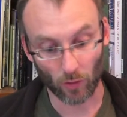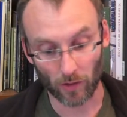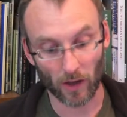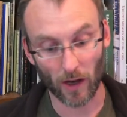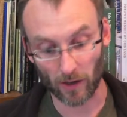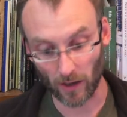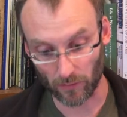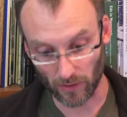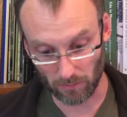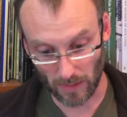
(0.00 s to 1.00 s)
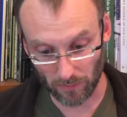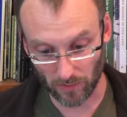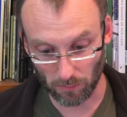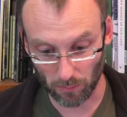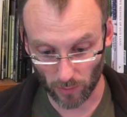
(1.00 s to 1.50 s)
archives and maps
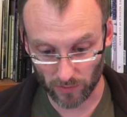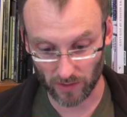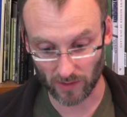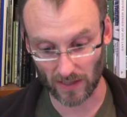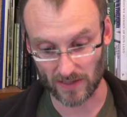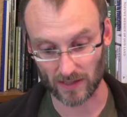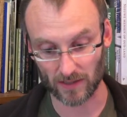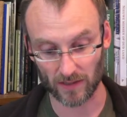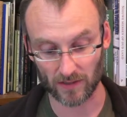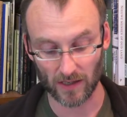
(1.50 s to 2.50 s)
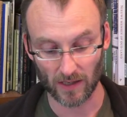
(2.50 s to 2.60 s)
important in a case like this?